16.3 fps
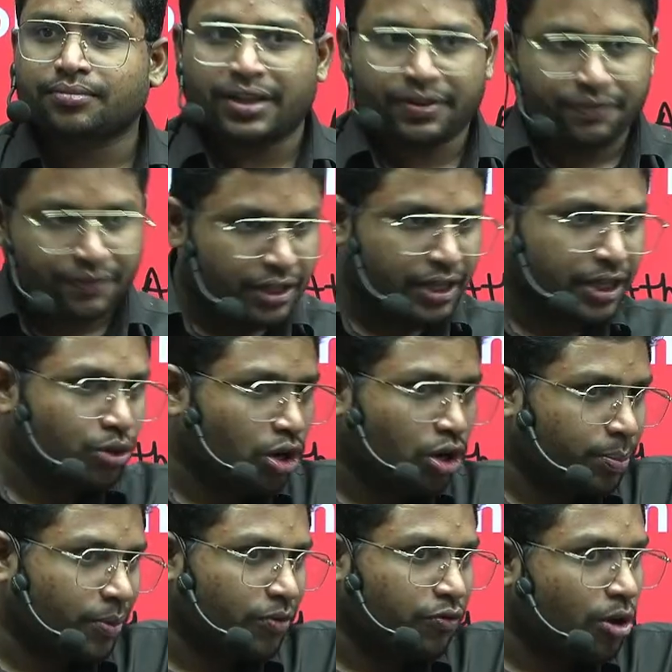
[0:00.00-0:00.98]
Will he not
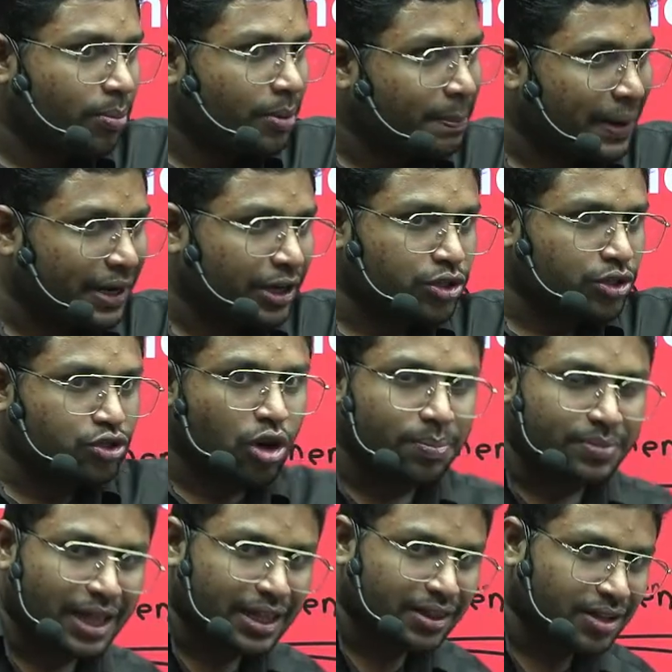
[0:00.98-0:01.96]
perform a better job
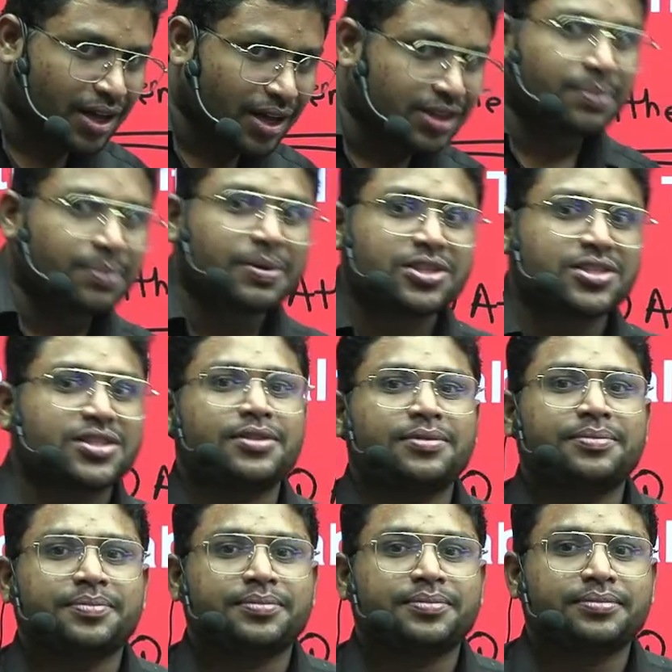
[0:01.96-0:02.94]
than the other person?
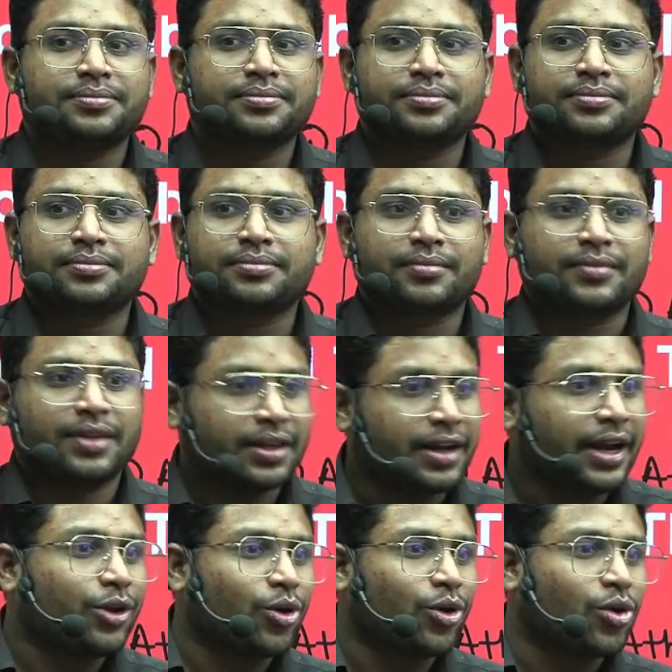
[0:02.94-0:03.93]

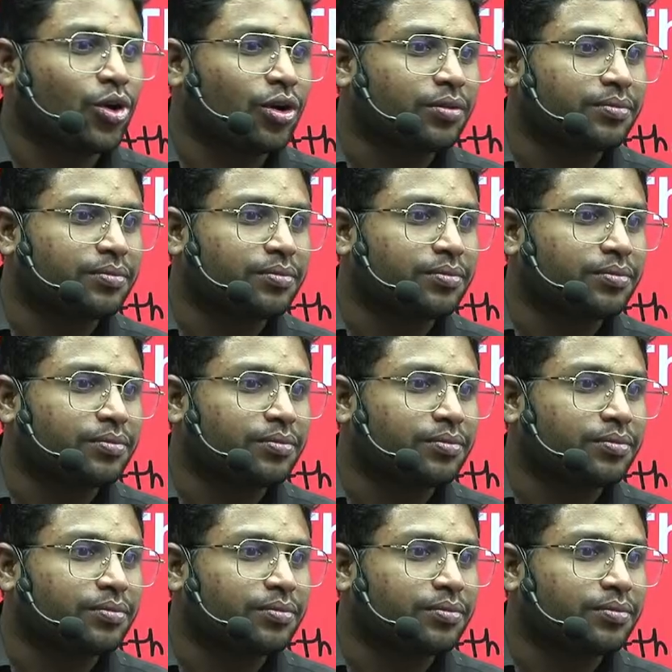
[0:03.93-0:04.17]
Right or wrong?